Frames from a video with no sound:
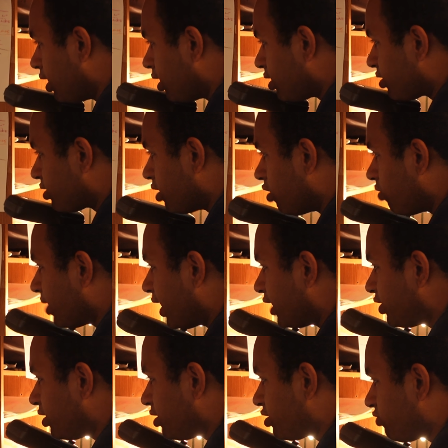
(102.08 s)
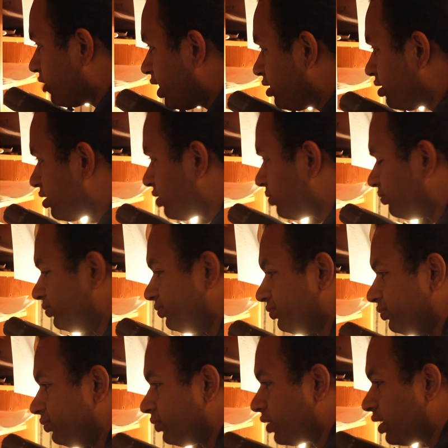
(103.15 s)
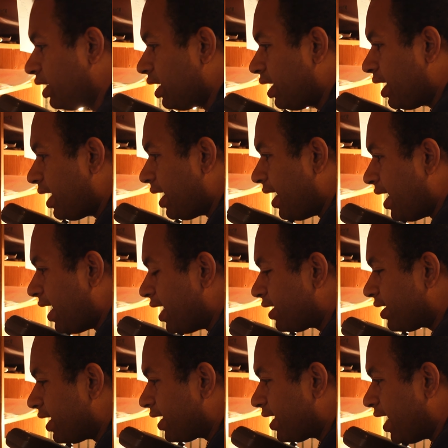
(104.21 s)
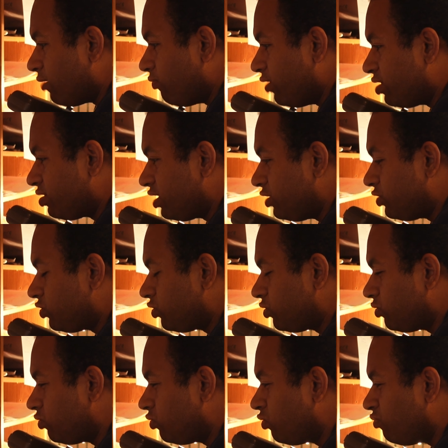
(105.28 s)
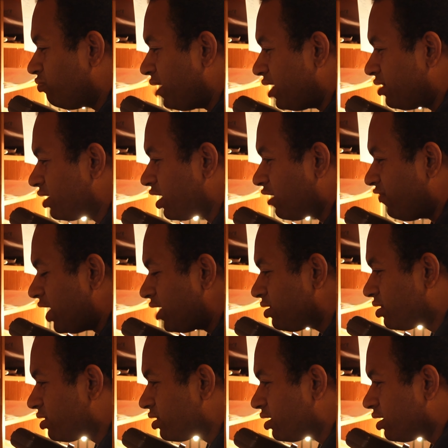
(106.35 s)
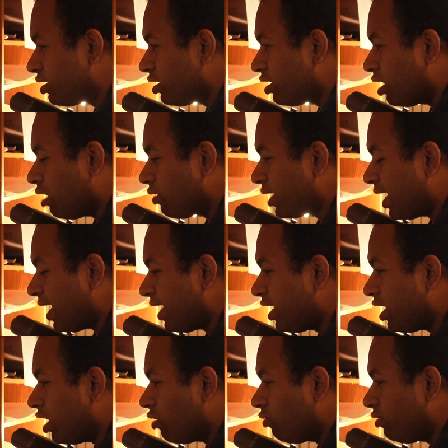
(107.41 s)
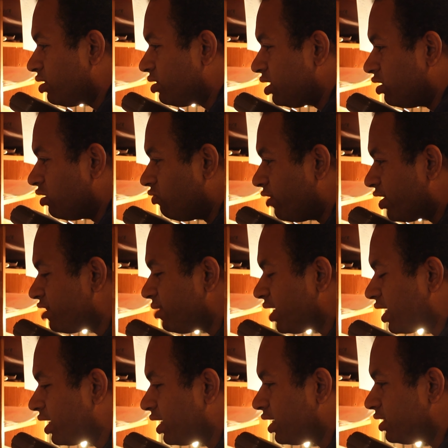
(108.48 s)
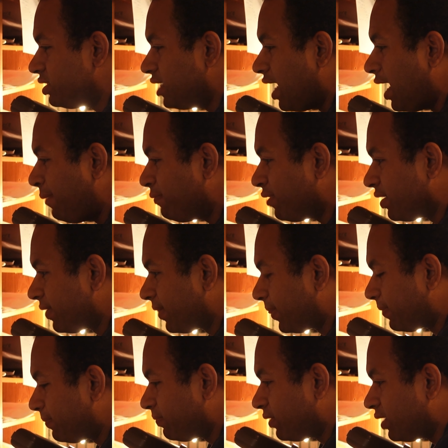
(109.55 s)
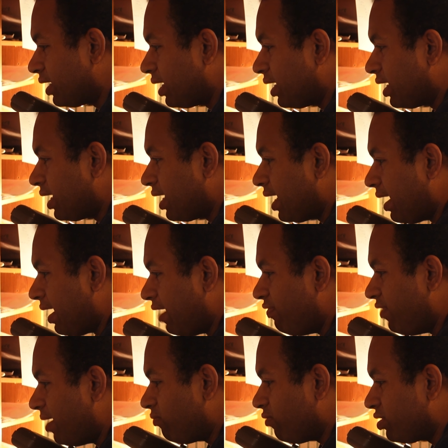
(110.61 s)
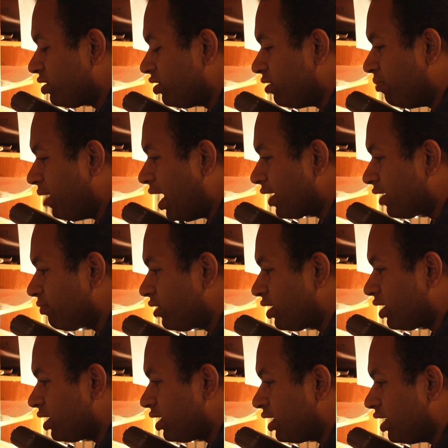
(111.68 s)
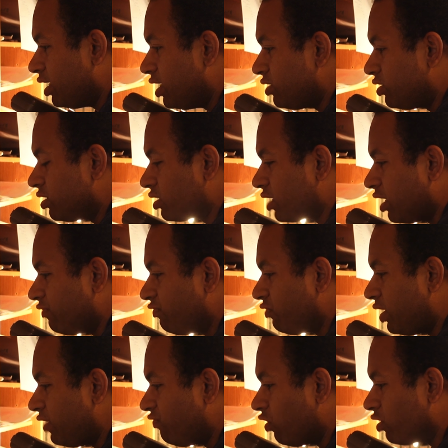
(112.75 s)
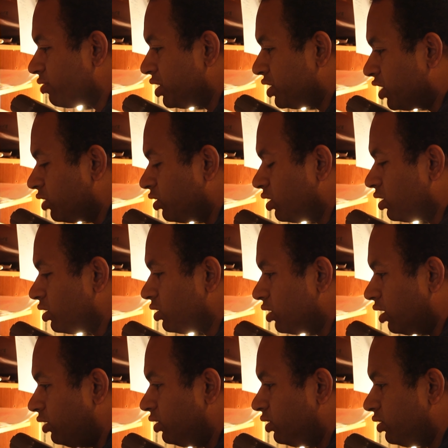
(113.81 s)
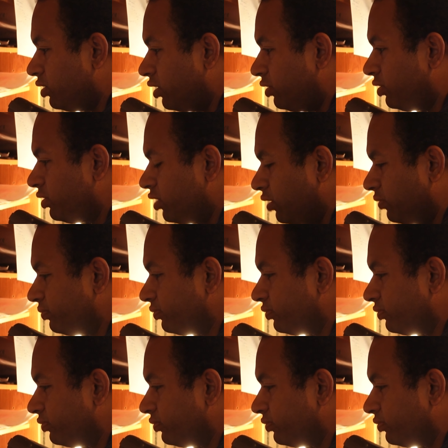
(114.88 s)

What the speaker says: So we get to the strings, and again, we see two basic events, okay? We see the rhythmic top, and then we see the bottom is just kind of reinforcement, dun, dun, dun, dun,